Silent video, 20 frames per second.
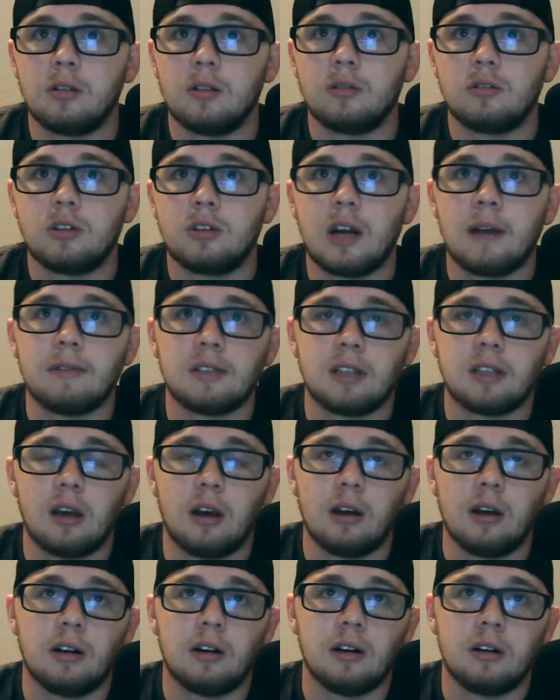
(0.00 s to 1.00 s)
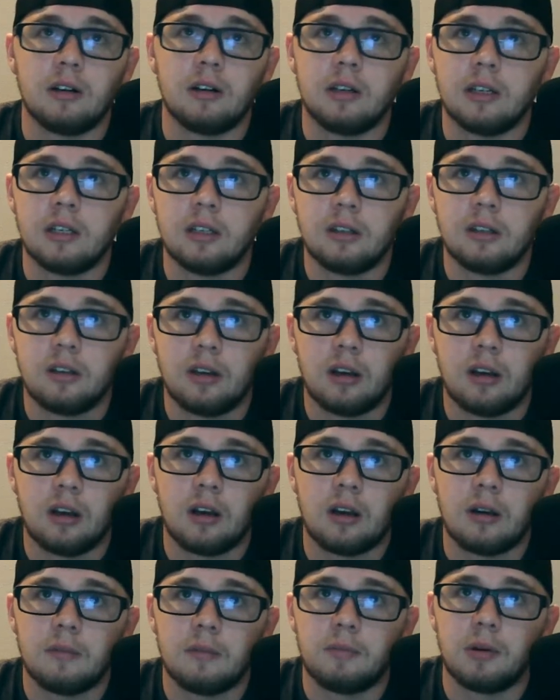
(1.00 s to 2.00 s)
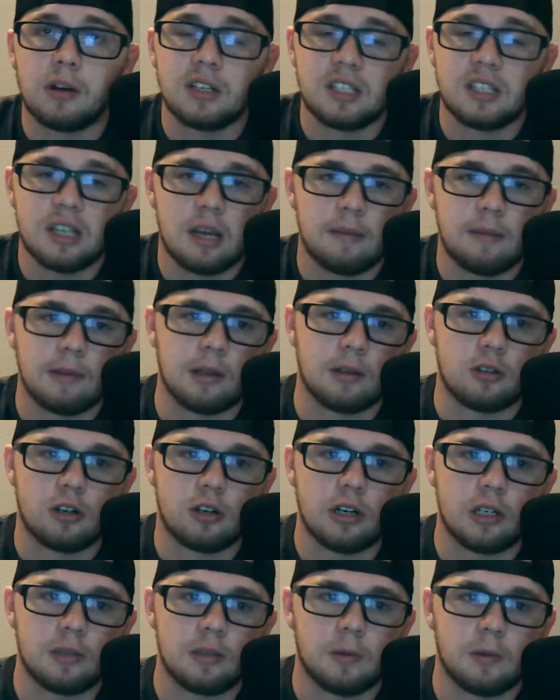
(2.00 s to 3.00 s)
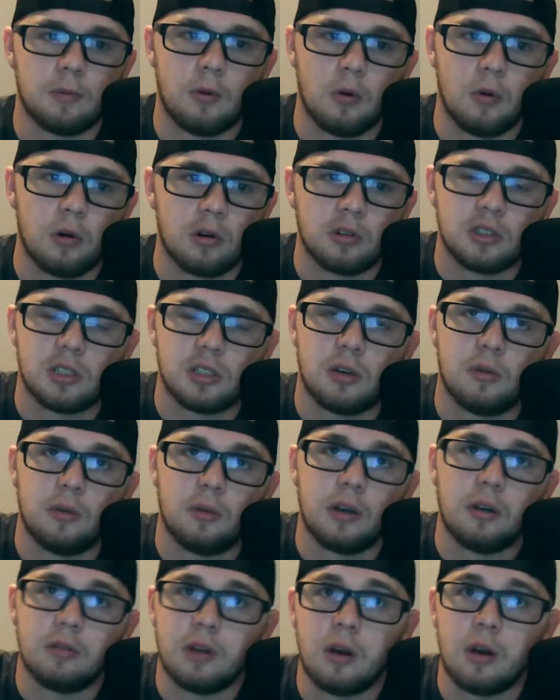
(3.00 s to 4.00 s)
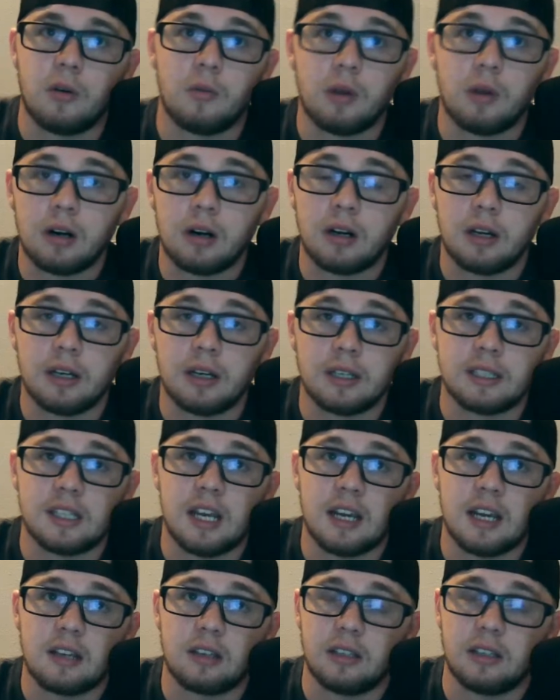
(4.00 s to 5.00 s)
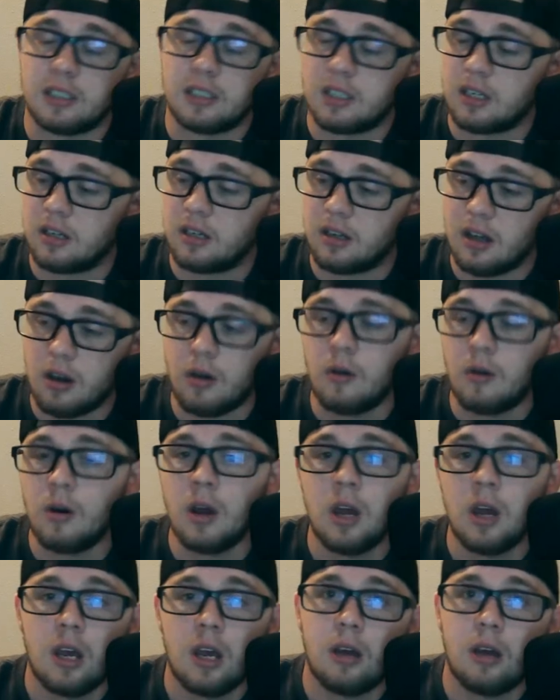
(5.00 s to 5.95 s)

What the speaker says: Travis Hunter put his name in the transfer portal, so we don't know where exactly he's going to go.